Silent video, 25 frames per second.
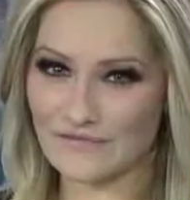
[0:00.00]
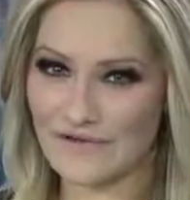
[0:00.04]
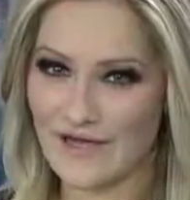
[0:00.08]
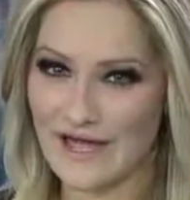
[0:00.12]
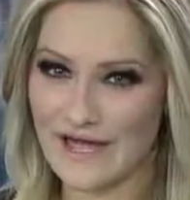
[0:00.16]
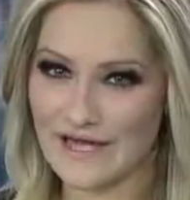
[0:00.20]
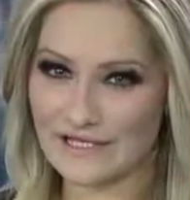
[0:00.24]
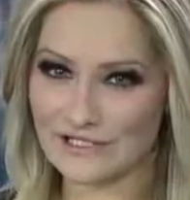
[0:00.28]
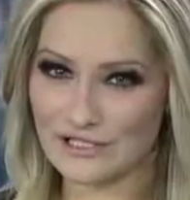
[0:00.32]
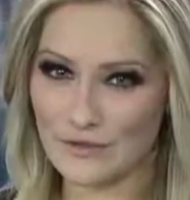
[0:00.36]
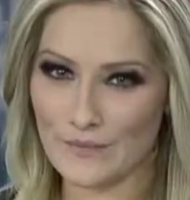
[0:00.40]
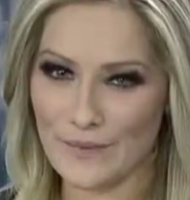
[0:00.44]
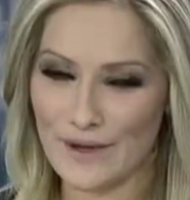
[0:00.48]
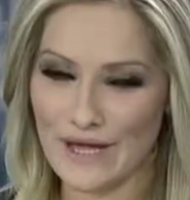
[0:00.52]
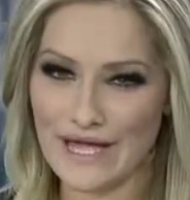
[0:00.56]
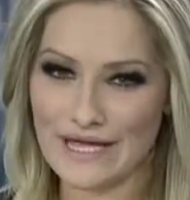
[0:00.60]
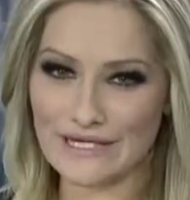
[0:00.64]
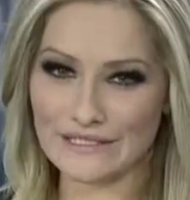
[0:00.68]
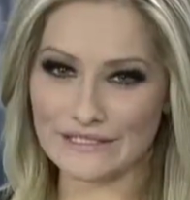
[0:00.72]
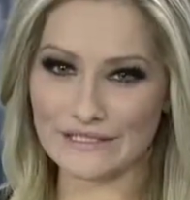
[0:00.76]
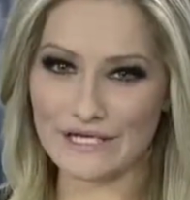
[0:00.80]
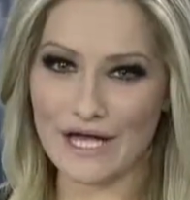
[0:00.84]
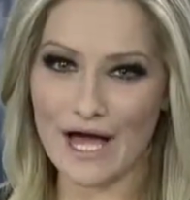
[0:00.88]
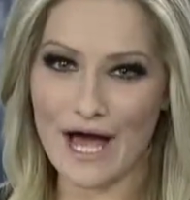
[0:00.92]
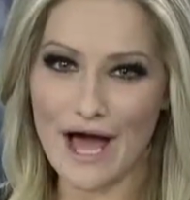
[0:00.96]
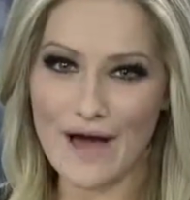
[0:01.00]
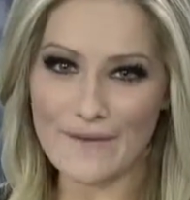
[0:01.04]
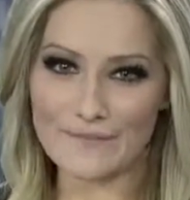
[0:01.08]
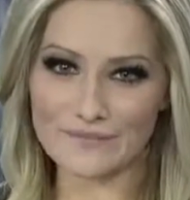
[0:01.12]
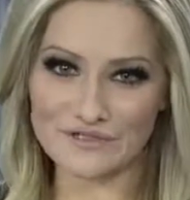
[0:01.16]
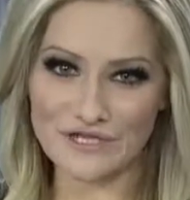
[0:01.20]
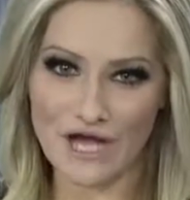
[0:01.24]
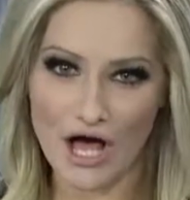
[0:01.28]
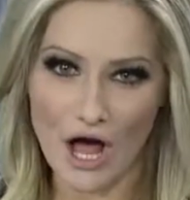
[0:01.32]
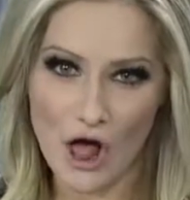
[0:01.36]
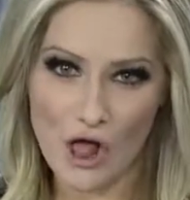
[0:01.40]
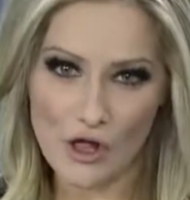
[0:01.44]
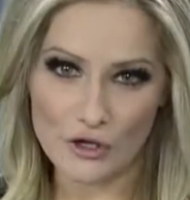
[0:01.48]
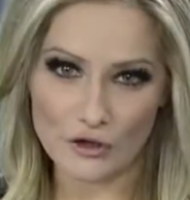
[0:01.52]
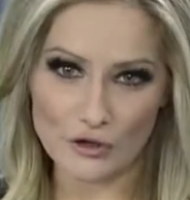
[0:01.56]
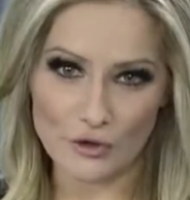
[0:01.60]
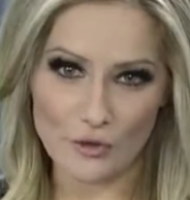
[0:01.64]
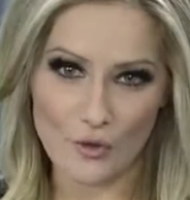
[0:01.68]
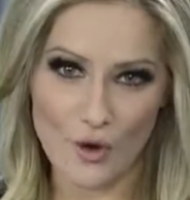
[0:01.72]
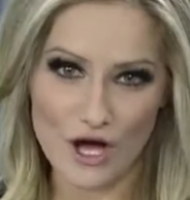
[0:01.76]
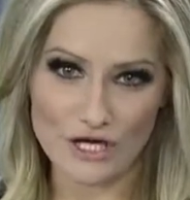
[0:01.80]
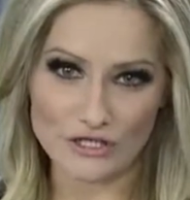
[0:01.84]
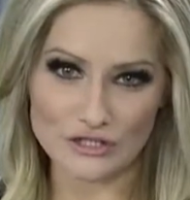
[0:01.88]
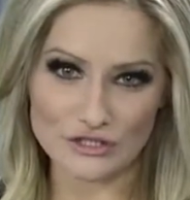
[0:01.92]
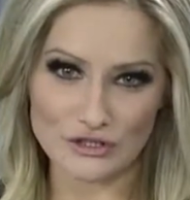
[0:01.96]
fans are paying top dollar to
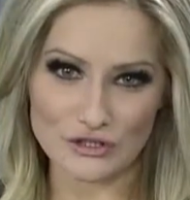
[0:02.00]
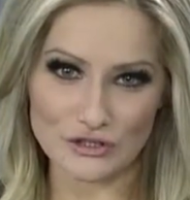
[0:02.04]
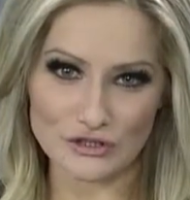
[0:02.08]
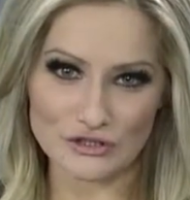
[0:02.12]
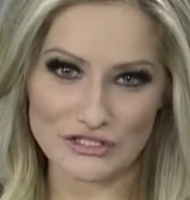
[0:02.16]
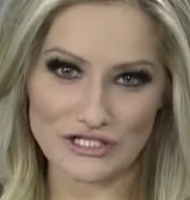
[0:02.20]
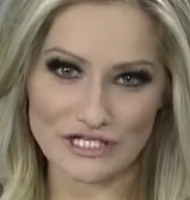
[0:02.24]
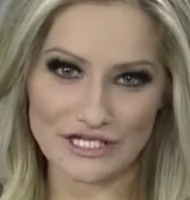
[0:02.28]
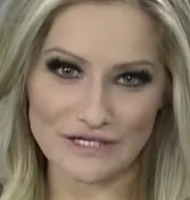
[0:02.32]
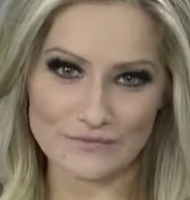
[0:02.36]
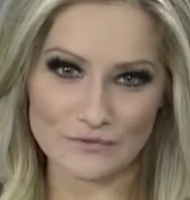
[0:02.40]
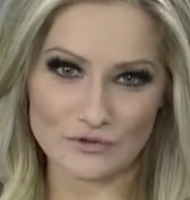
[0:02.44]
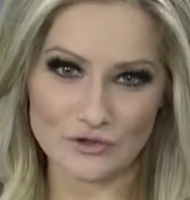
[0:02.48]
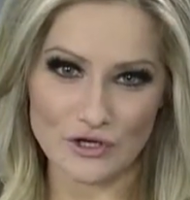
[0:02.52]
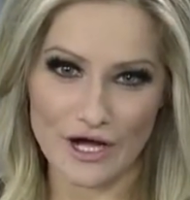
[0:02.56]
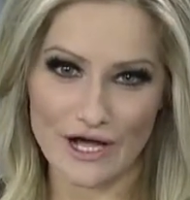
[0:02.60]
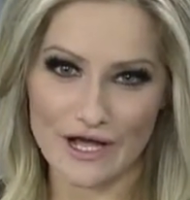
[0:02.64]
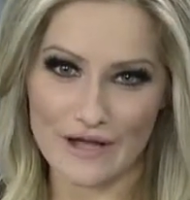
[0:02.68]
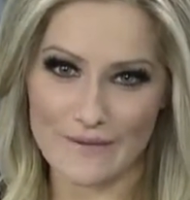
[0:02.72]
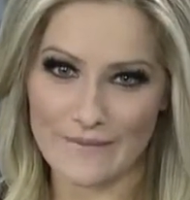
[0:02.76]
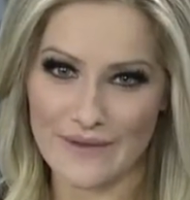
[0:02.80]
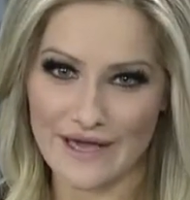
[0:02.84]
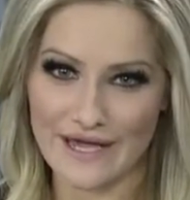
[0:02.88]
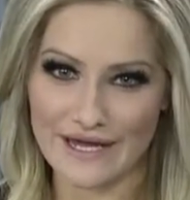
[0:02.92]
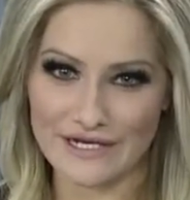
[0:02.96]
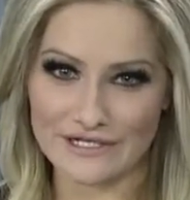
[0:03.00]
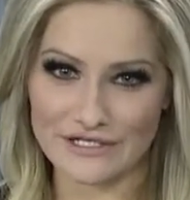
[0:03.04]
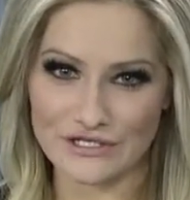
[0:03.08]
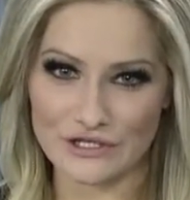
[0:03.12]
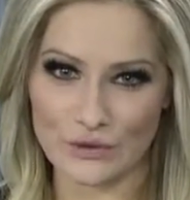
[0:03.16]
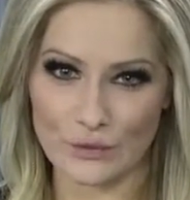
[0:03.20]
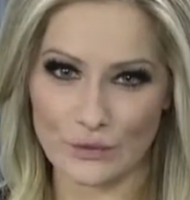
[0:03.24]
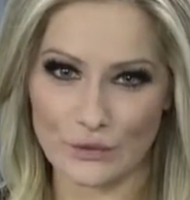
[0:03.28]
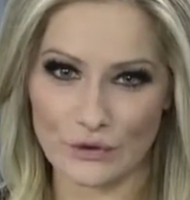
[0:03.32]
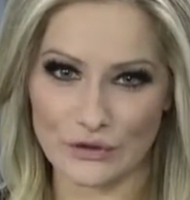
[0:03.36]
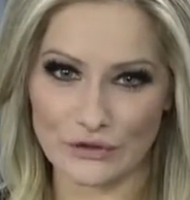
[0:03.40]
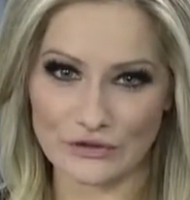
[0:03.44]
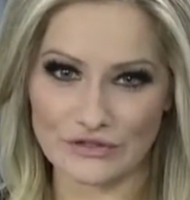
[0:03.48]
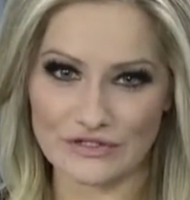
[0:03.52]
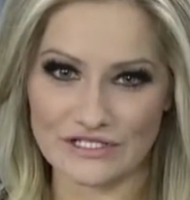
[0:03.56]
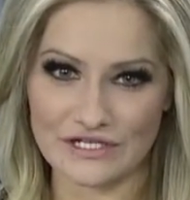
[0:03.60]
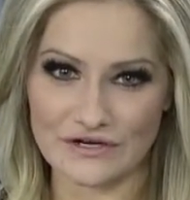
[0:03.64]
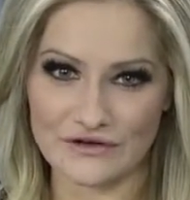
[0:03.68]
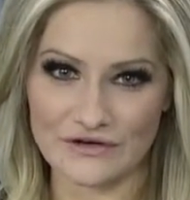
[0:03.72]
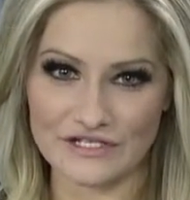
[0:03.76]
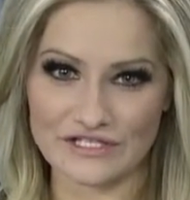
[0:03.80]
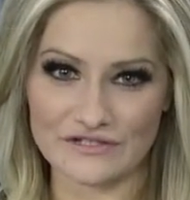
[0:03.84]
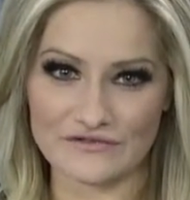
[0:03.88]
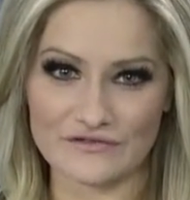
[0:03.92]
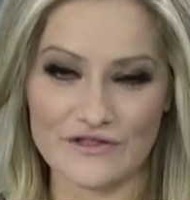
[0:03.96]
watch their team try and make it to the World
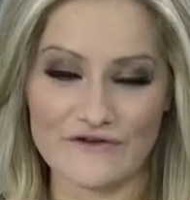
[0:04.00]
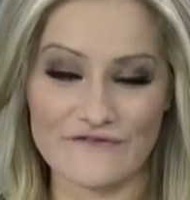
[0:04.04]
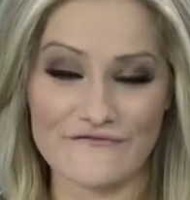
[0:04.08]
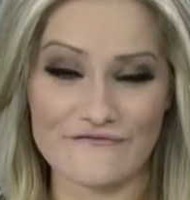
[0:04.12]
Series for the